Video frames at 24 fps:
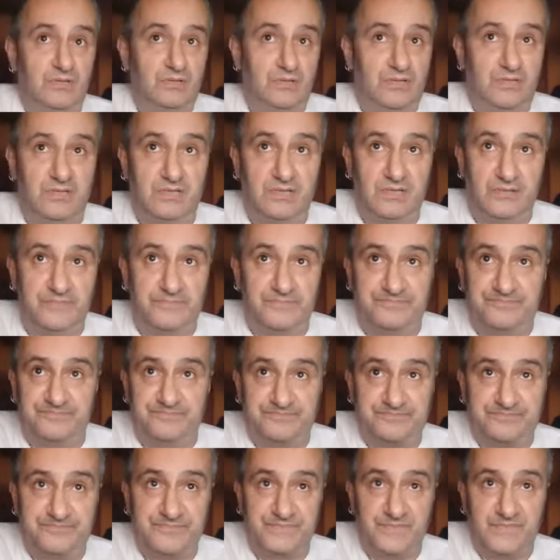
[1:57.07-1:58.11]
Um,
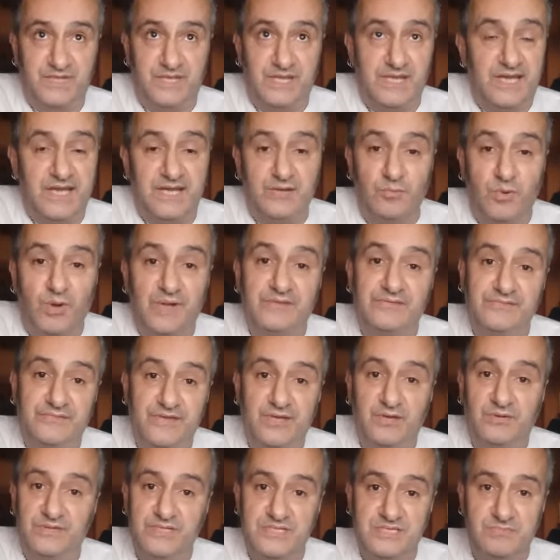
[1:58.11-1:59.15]
he had one
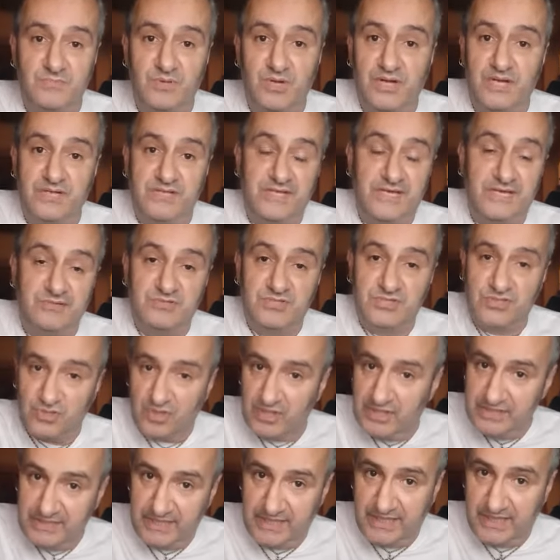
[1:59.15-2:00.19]
thing on his mind, that was
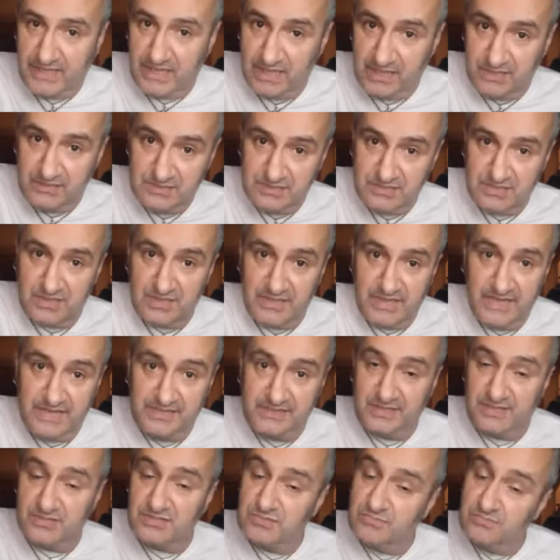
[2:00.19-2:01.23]
try and get close and
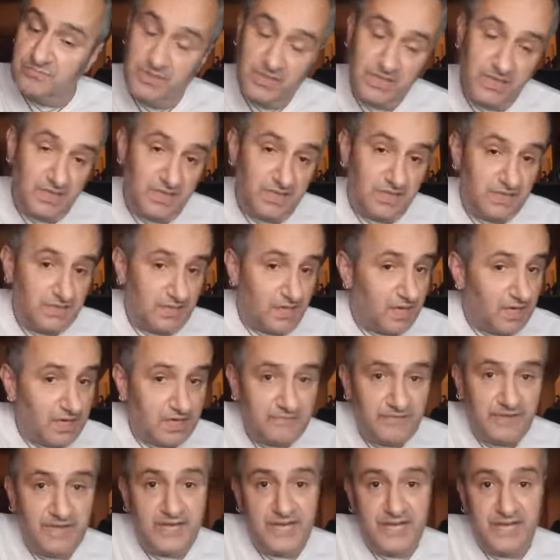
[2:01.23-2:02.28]
land those big
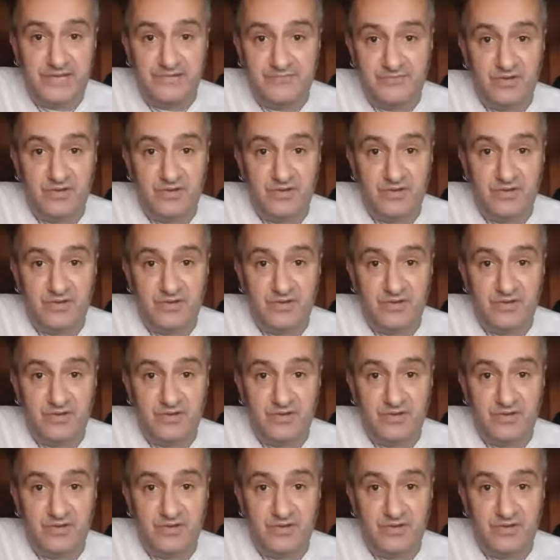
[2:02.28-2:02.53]
overhand